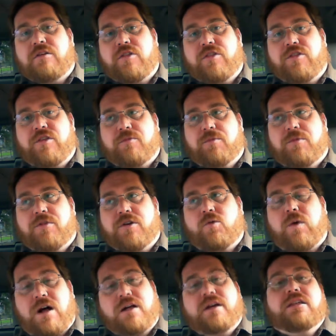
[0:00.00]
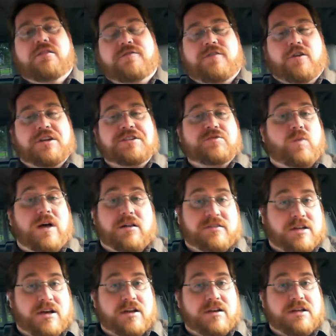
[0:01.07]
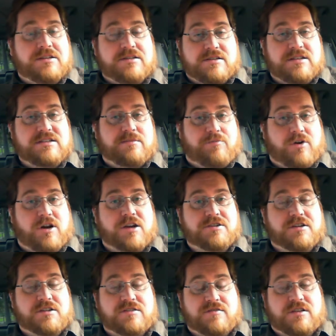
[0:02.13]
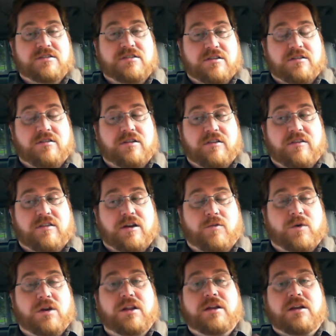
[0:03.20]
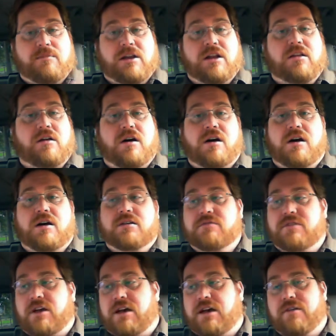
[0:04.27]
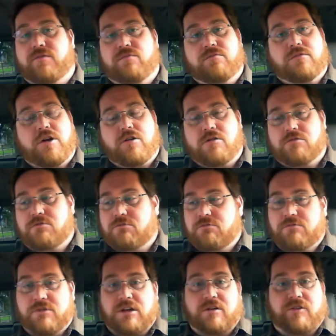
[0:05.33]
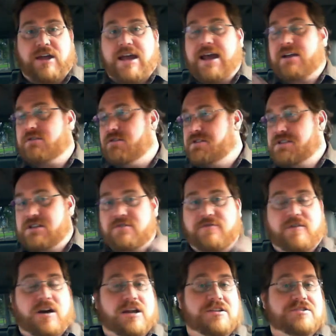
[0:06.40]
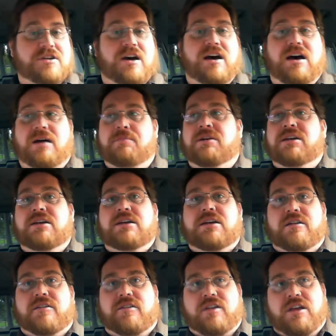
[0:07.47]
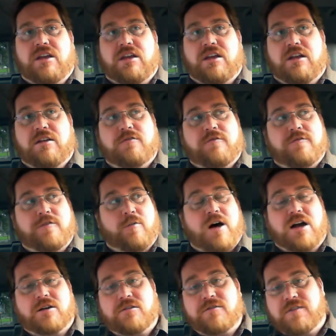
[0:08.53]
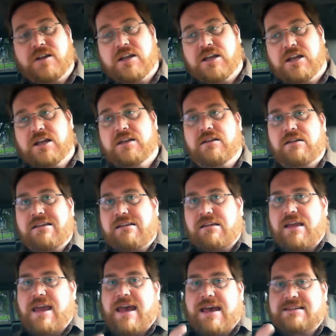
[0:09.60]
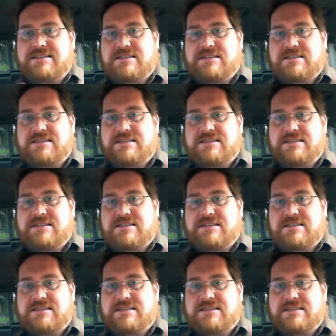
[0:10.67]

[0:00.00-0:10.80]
the quality of the film. It's well done. It's a decent production. They're really coming along. The actors did a fine job. The filmography has